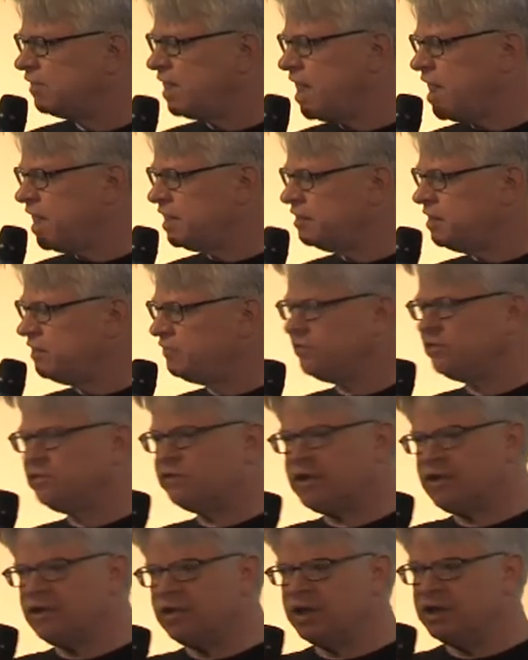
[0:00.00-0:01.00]
can't
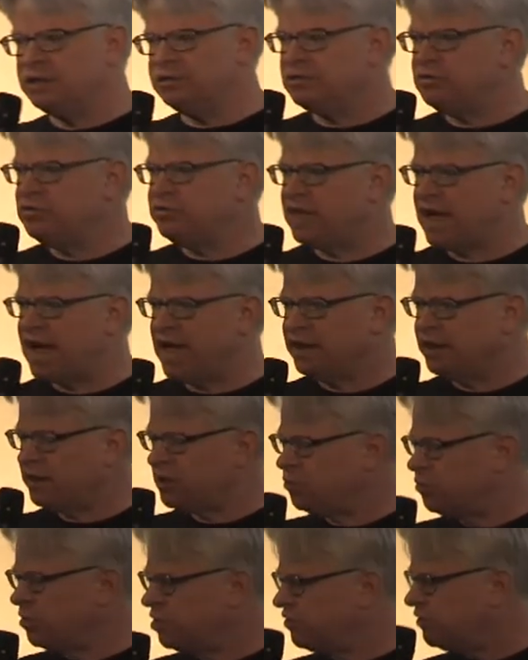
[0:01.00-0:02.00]
necessarily do that. You
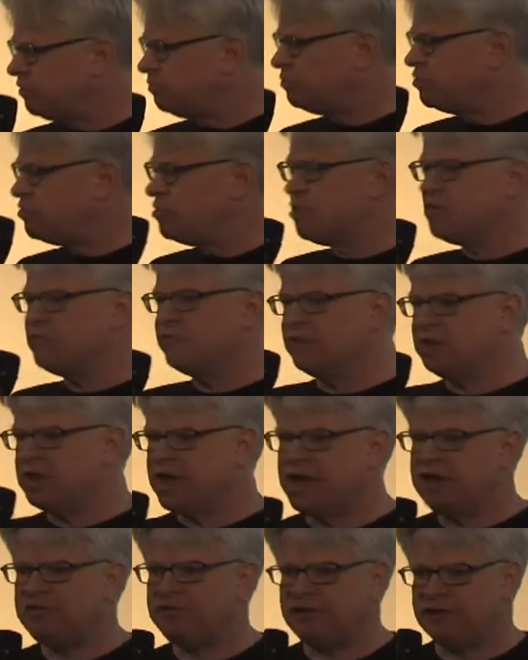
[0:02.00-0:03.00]
know, we're the poor
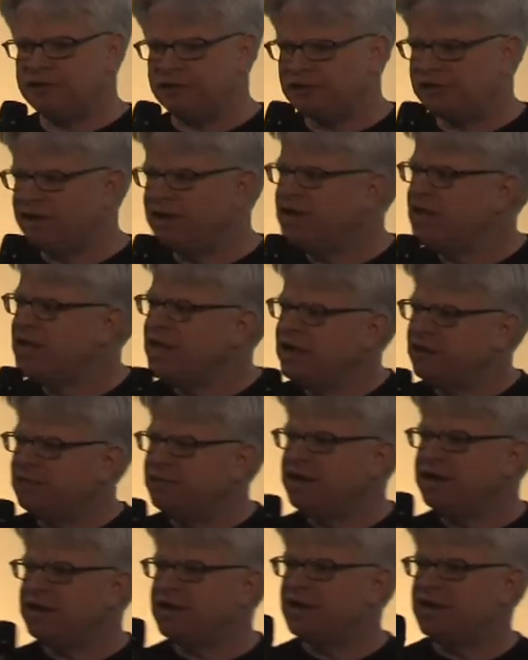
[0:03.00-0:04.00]
relations.
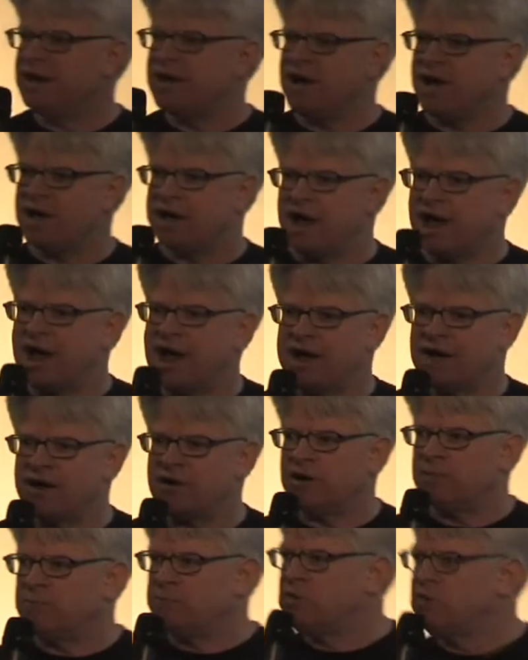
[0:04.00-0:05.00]
We can cut
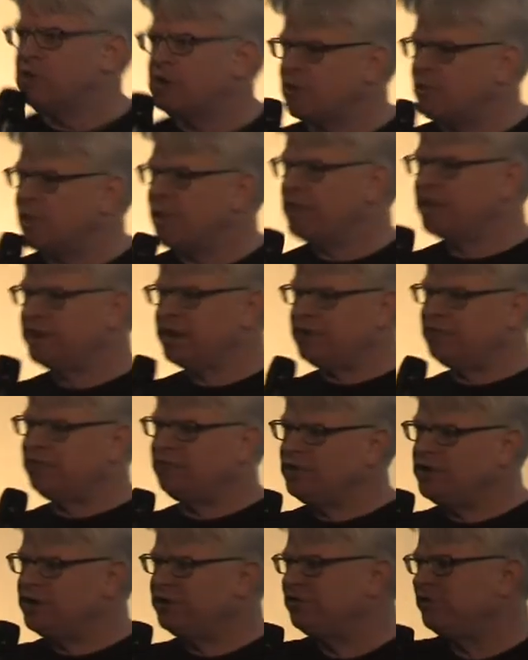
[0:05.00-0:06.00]
poor quality
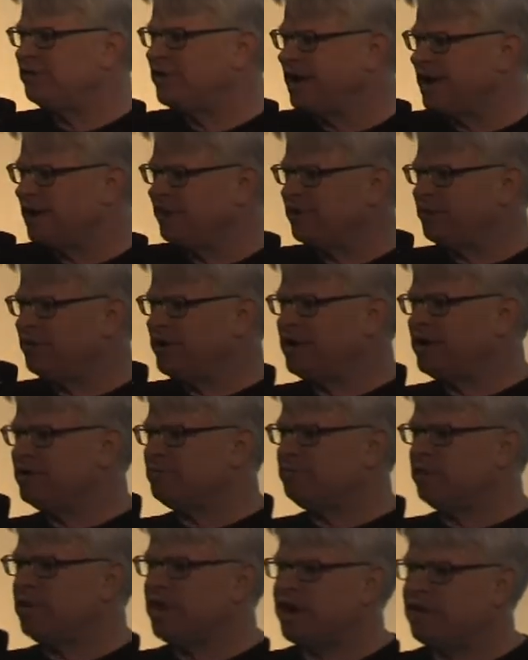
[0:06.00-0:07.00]
footage together. We can
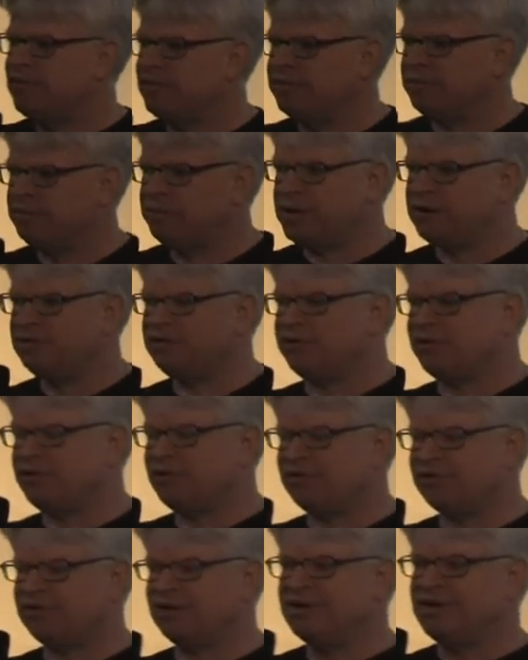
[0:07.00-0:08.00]
play with
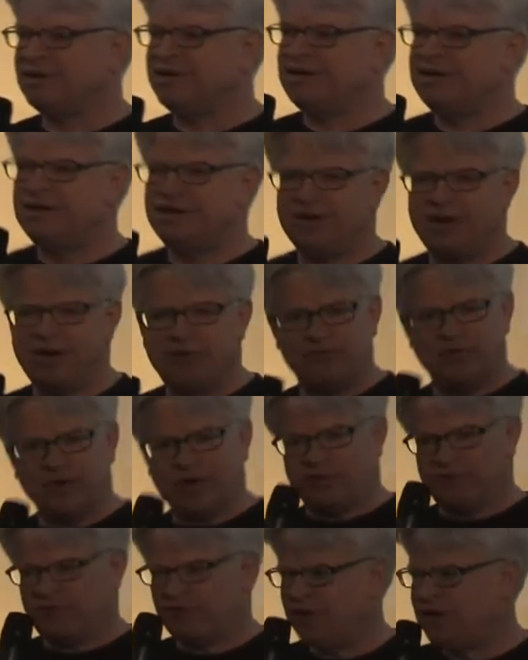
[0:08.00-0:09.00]
pictures
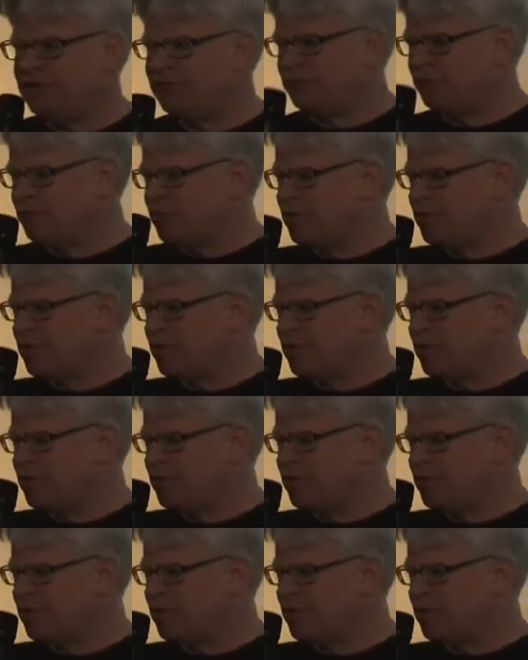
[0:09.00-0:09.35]
of